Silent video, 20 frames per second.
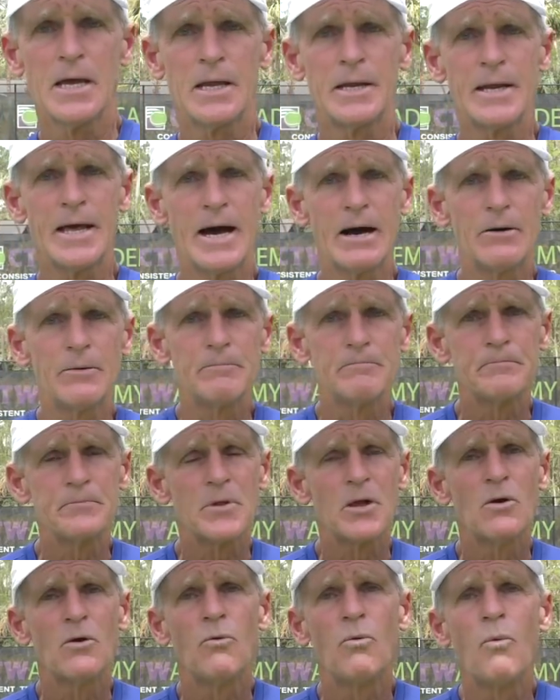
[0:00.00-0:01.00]
Now,
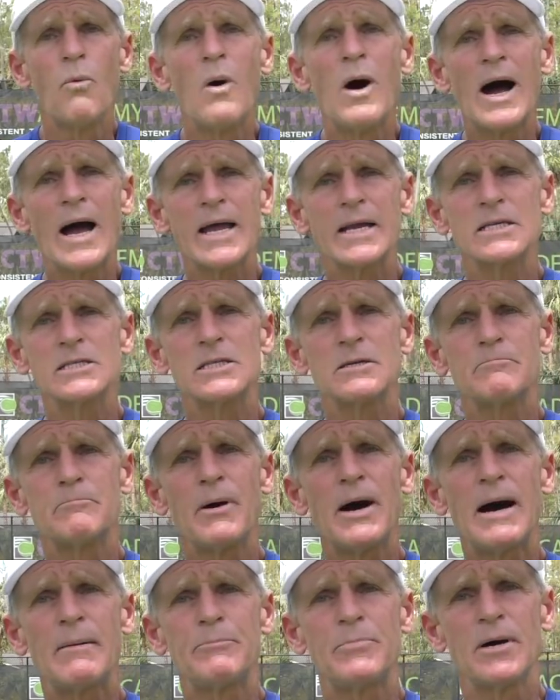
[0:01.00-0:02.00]
why does it
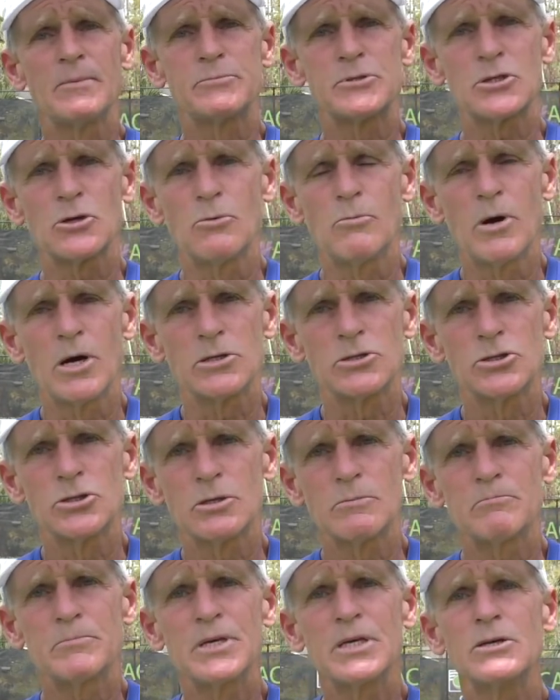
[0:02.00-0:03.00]
pop up so
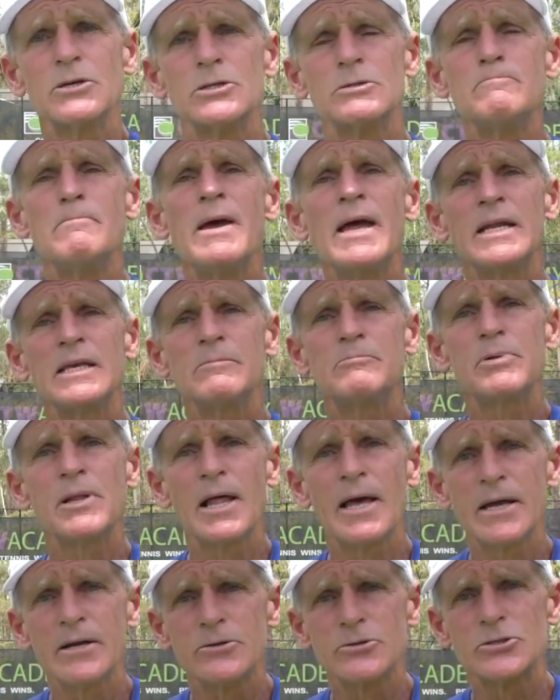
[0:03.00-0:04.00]
much? Because many
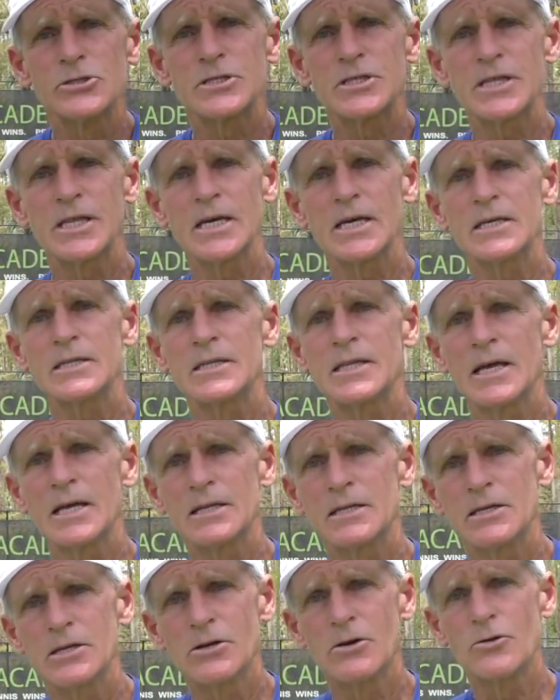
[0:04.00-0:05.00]
players think
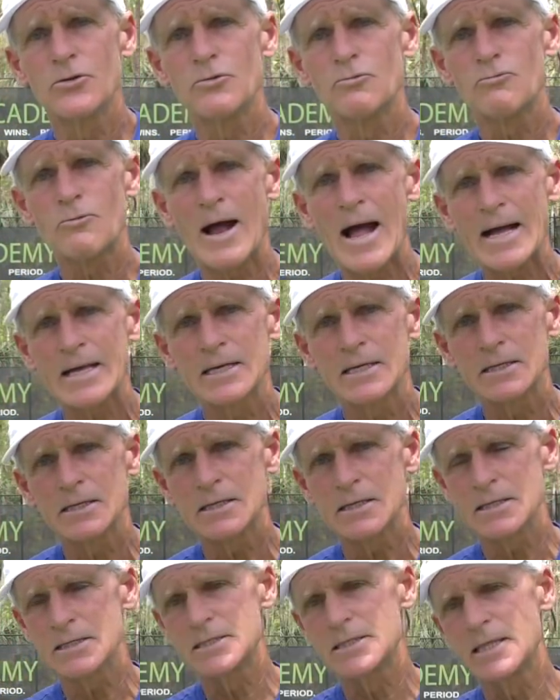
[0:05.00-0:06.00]
that, you know, the racket
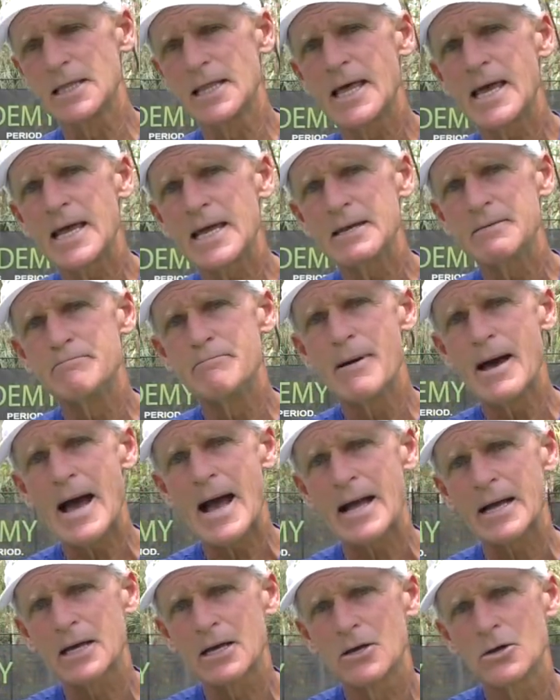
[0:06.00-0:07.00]
is laid
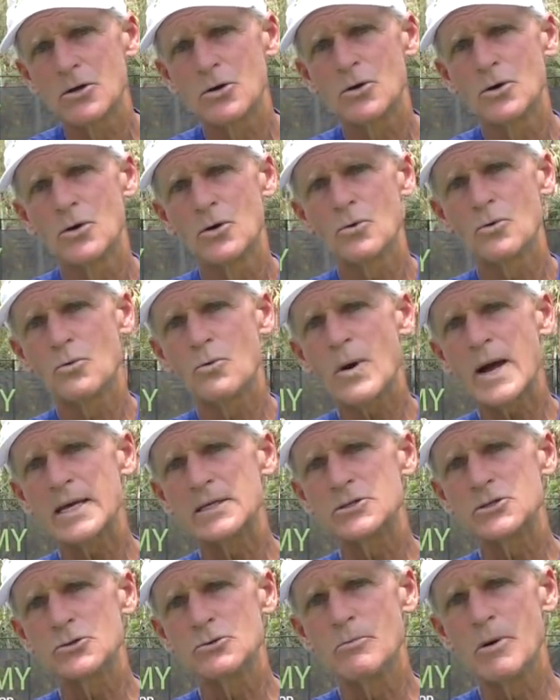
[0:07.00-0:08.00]
back way
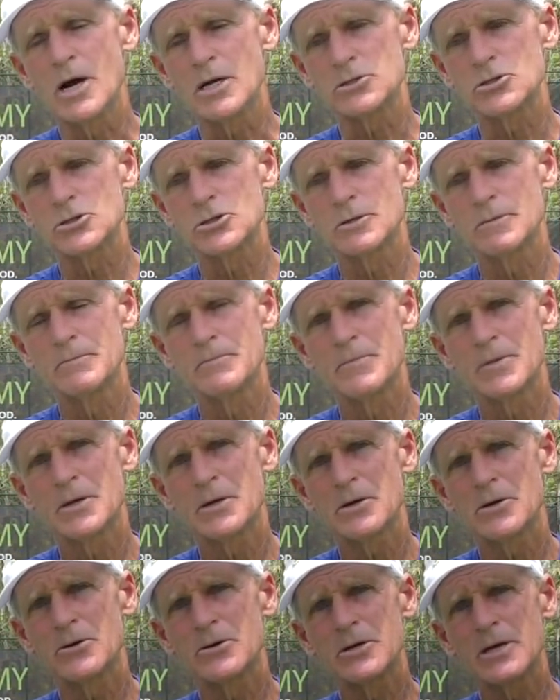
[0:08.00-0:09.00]
too much,
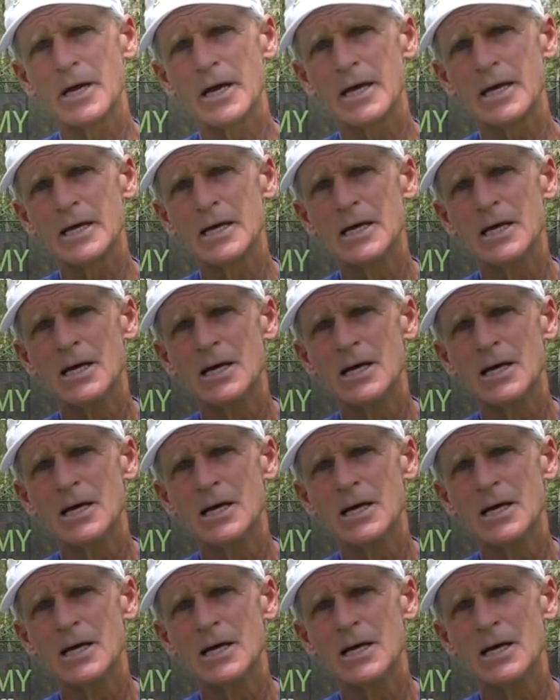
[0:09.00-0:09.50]
okay?